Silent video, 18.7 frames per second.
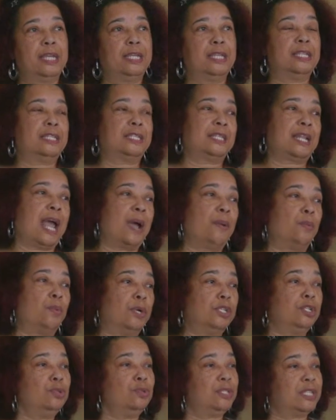it's not
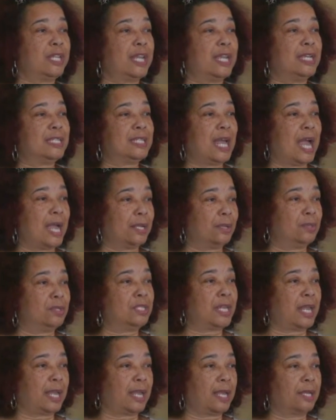what you say, it's how you
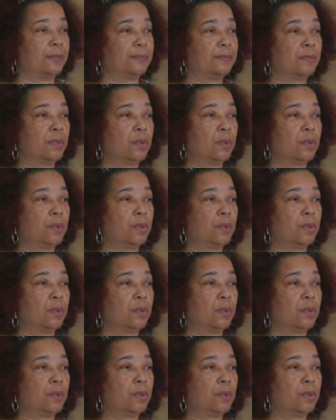say it.